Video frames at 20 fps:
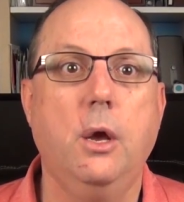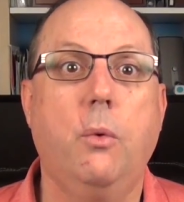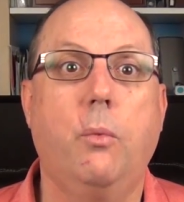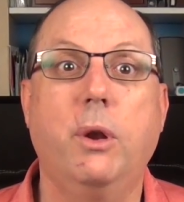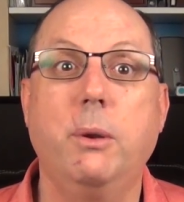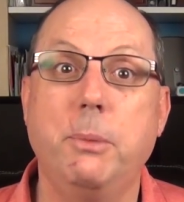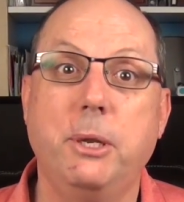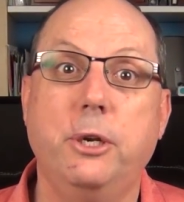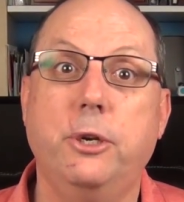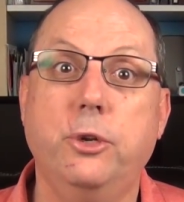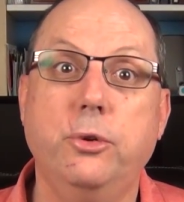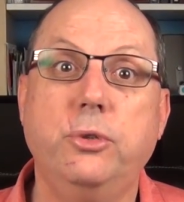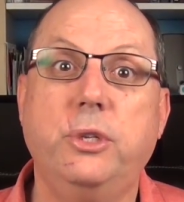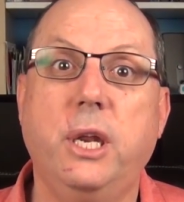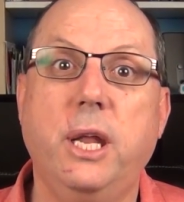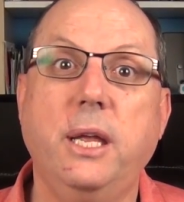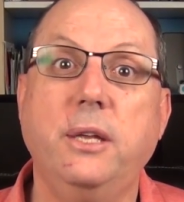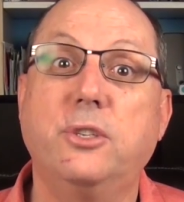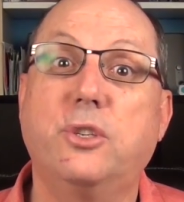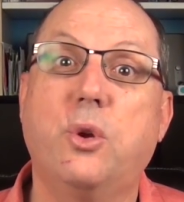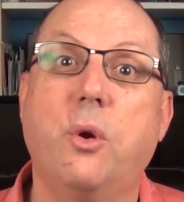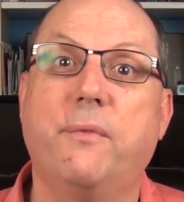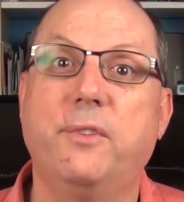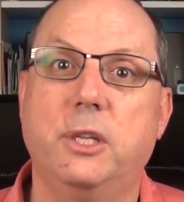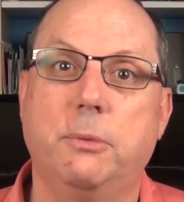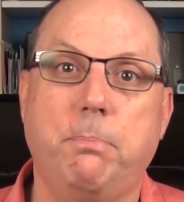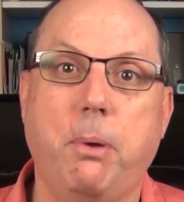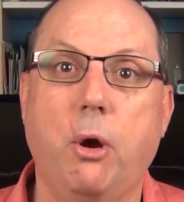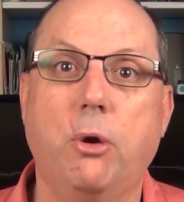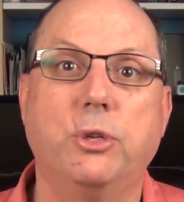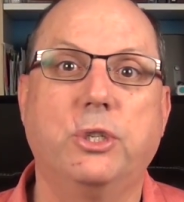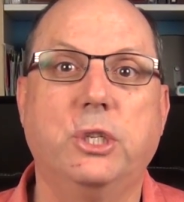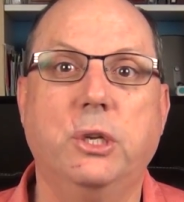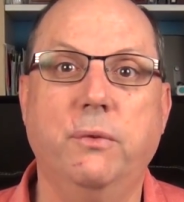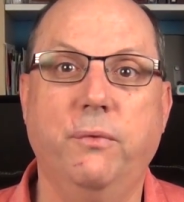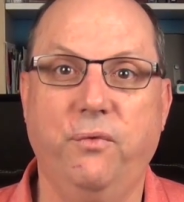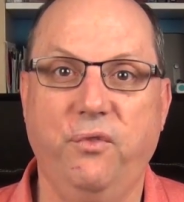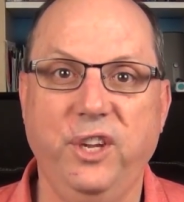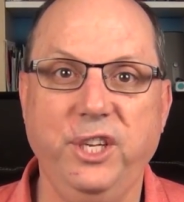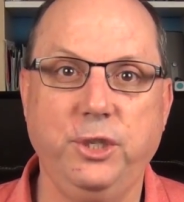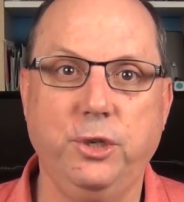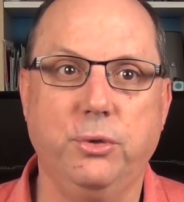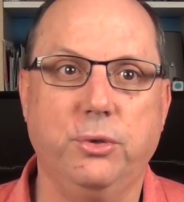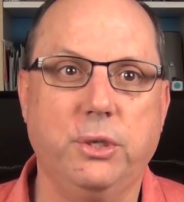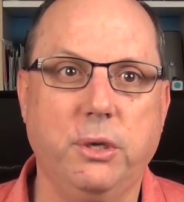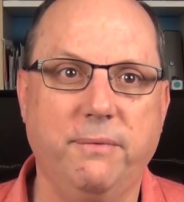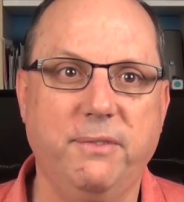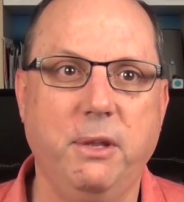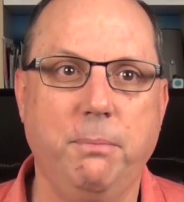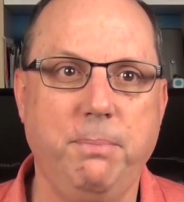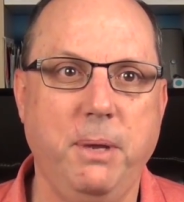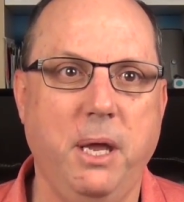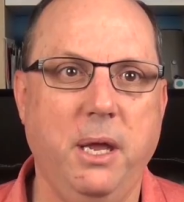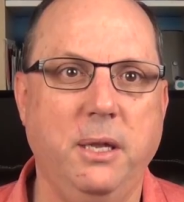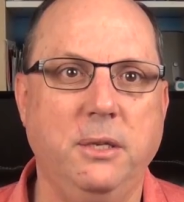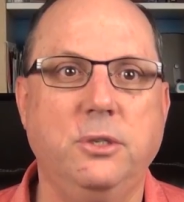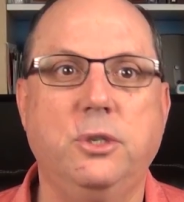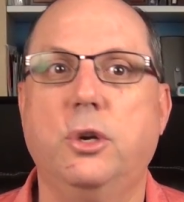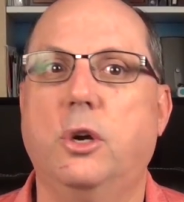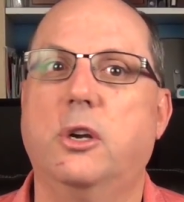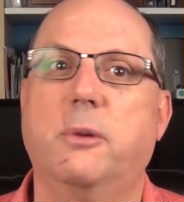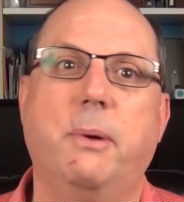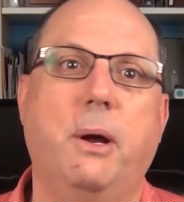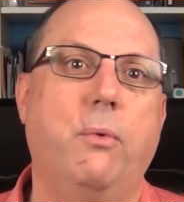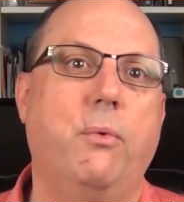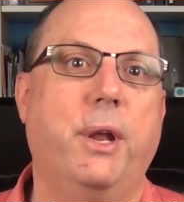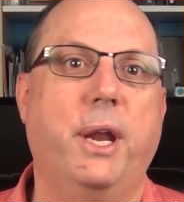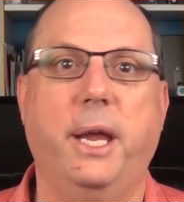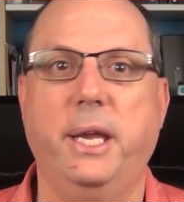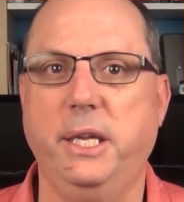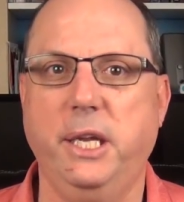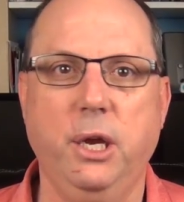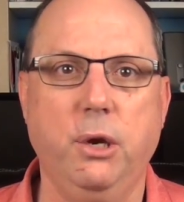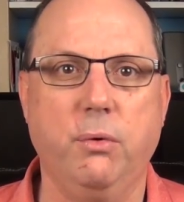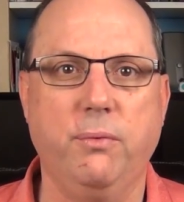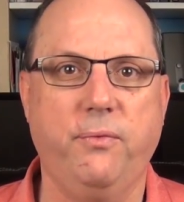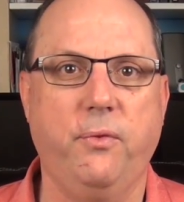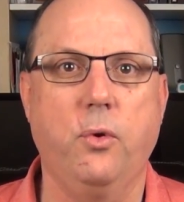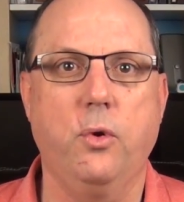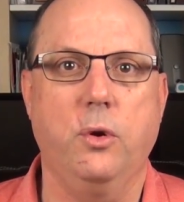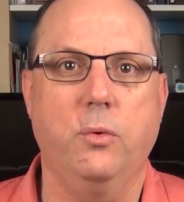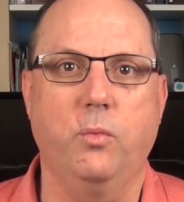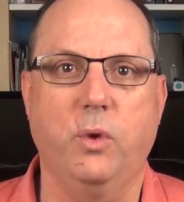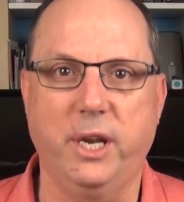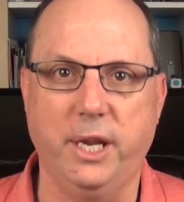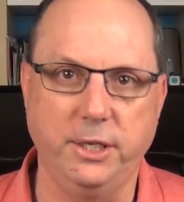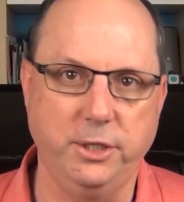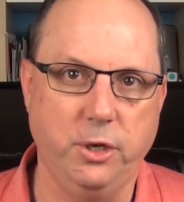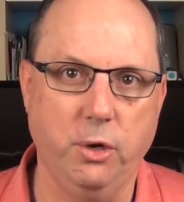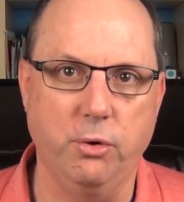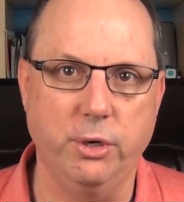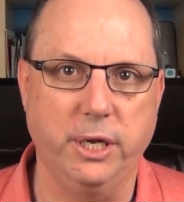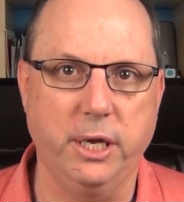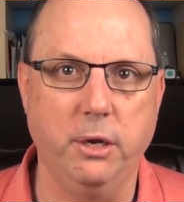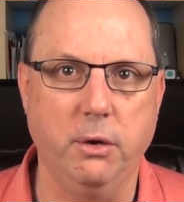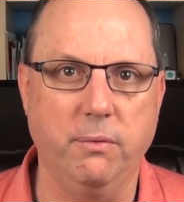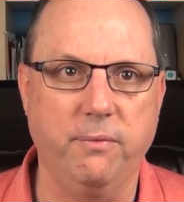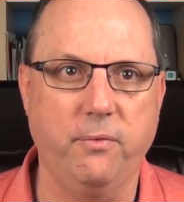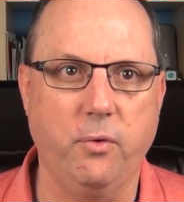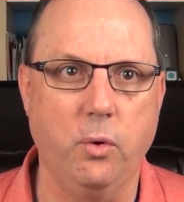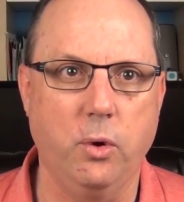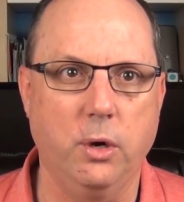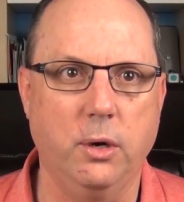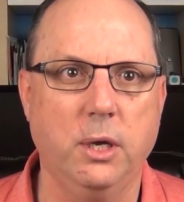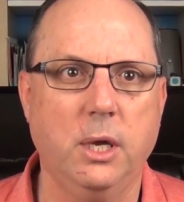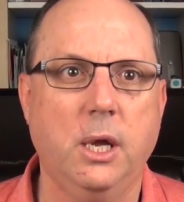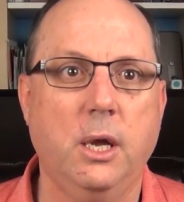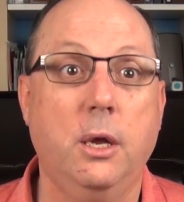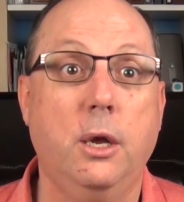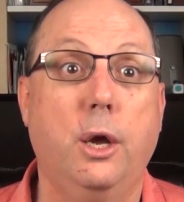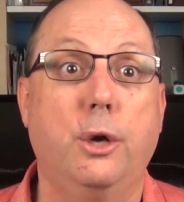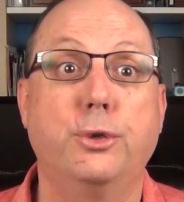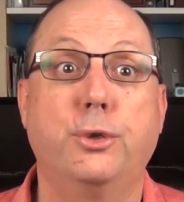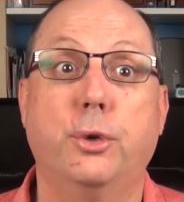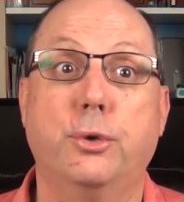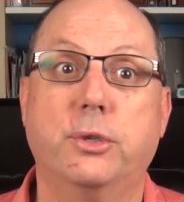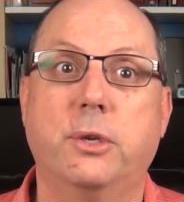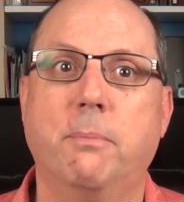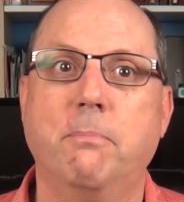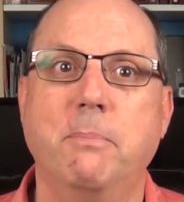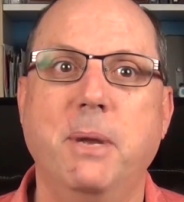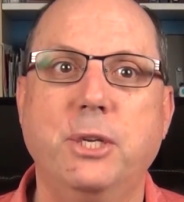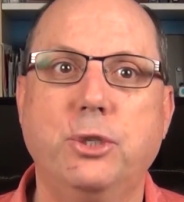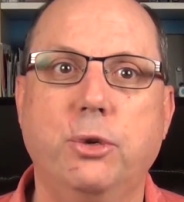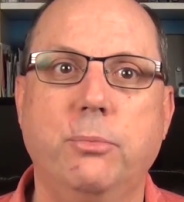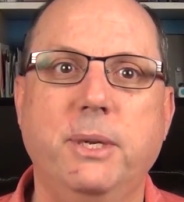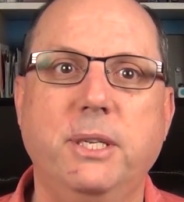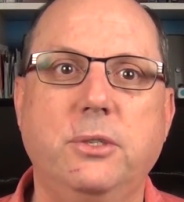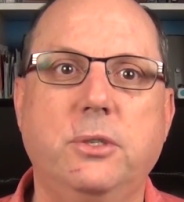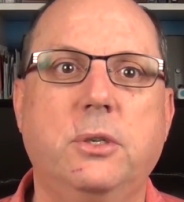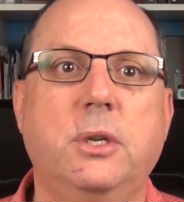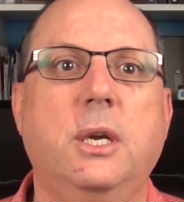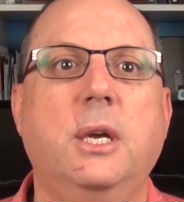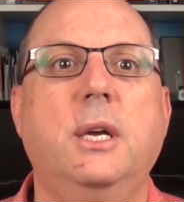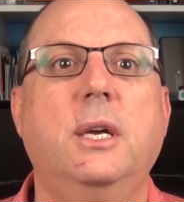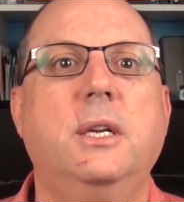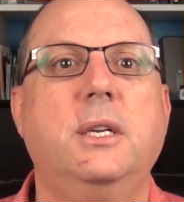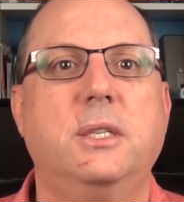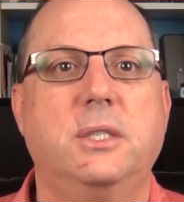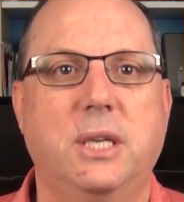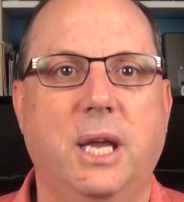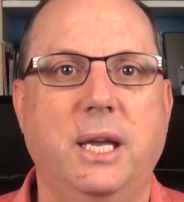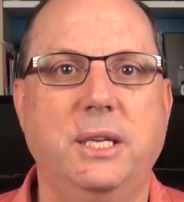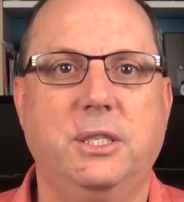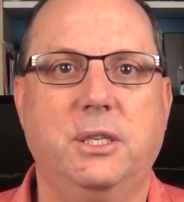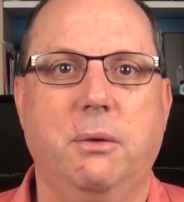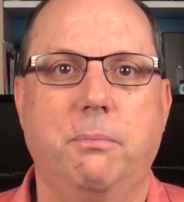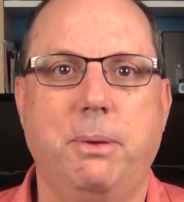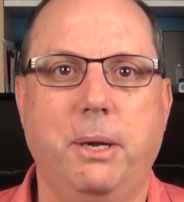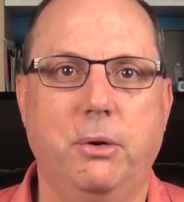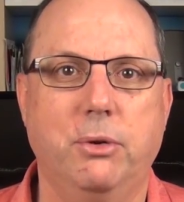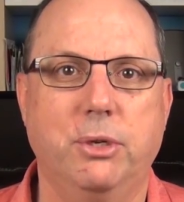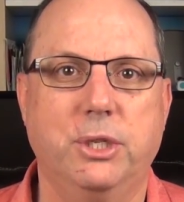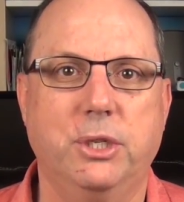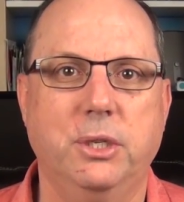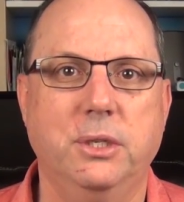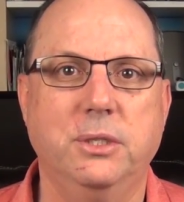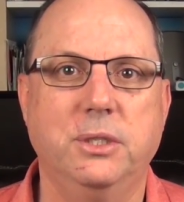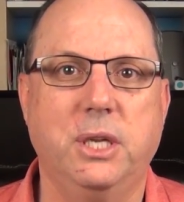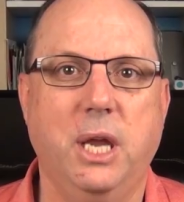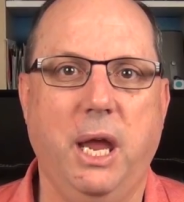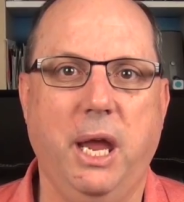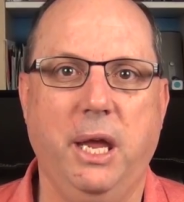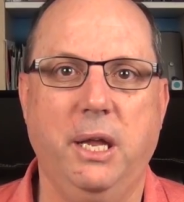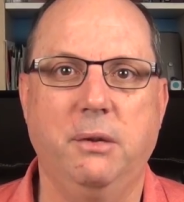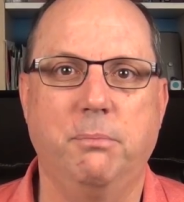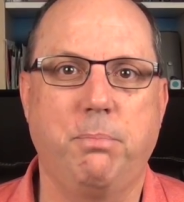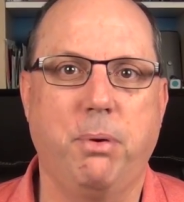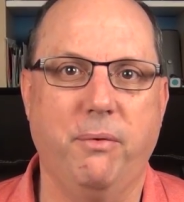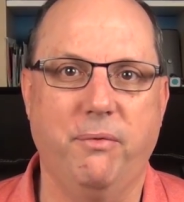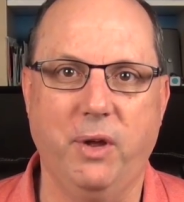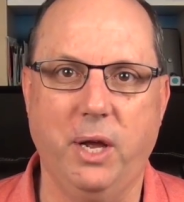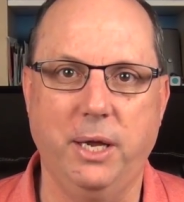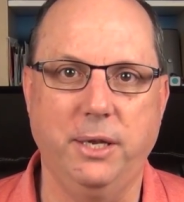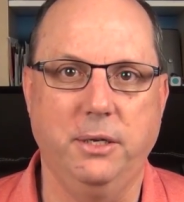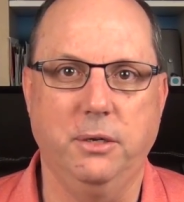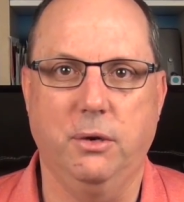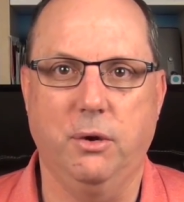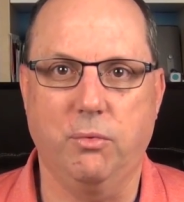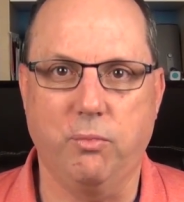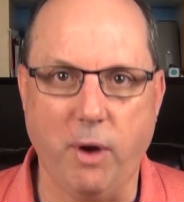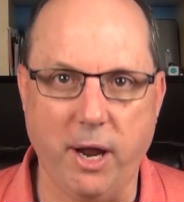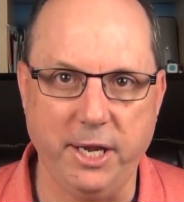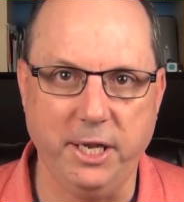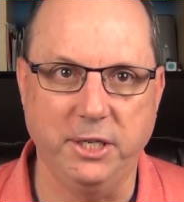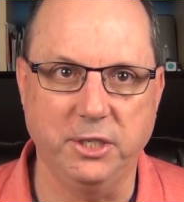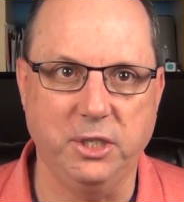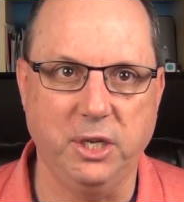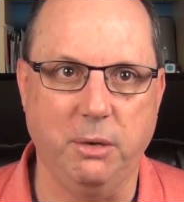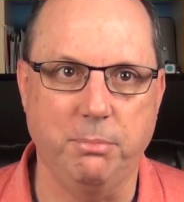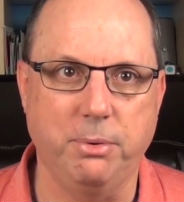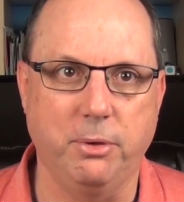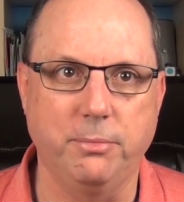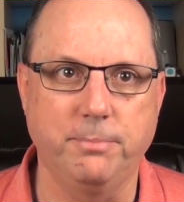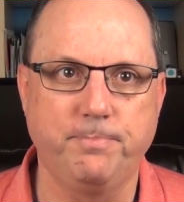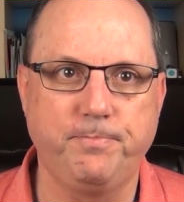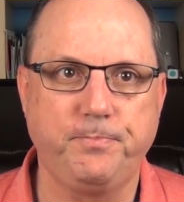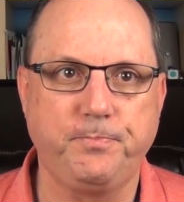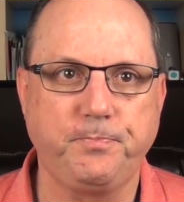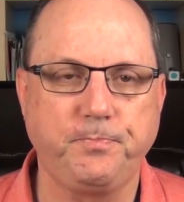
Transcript: What I'm going to do today is go over the parts and features of the pen, talk about what I care for and what I don't care for. I'll show some measurements, size comparisons, and provide a writing sample.